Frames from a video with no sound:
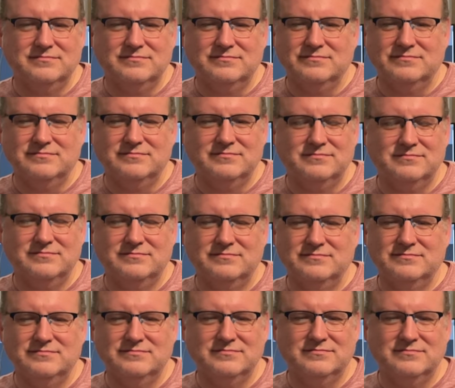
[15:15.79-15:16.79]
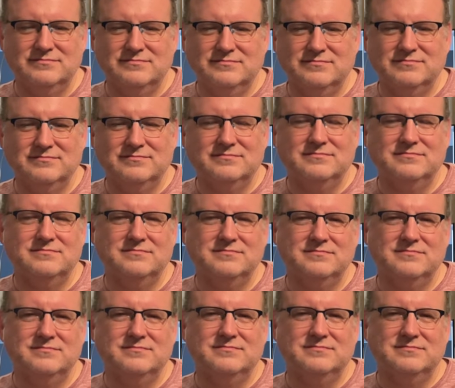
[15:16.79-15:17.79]

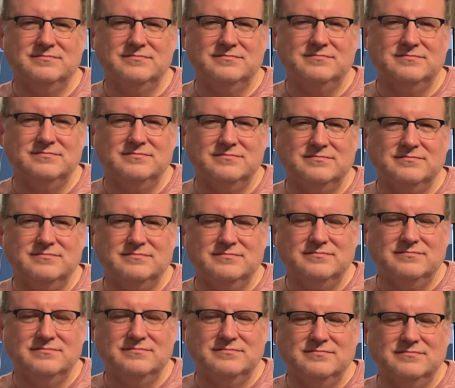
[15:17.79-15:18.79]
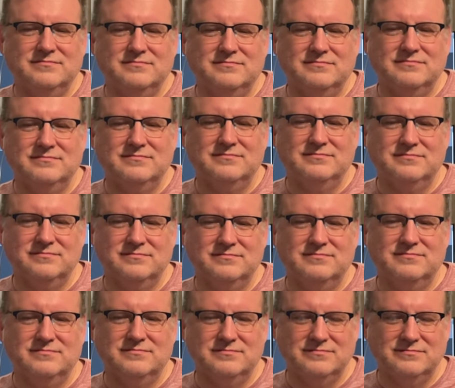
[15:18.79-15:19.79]

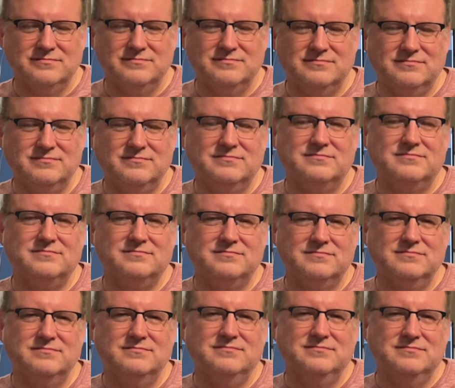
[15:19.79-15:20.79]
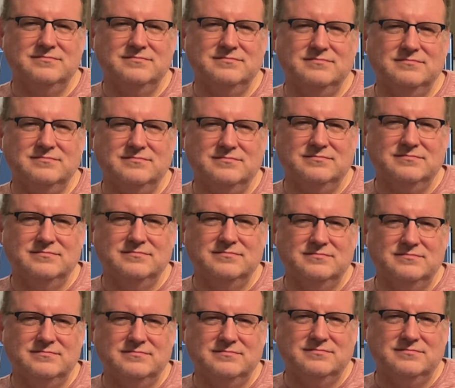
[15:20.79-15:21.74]
(silent)